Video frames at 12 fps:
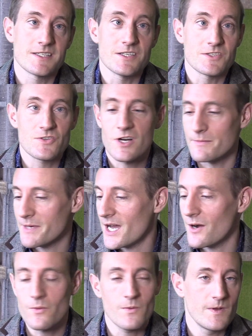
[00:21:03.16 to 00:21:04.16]
to describe
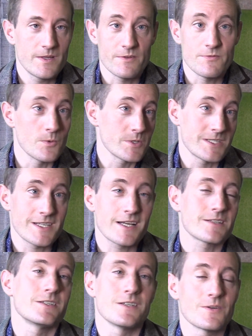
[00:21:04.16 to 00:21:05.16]
how the forces
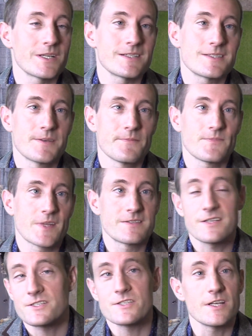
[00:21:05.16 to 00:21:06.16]
acted on it such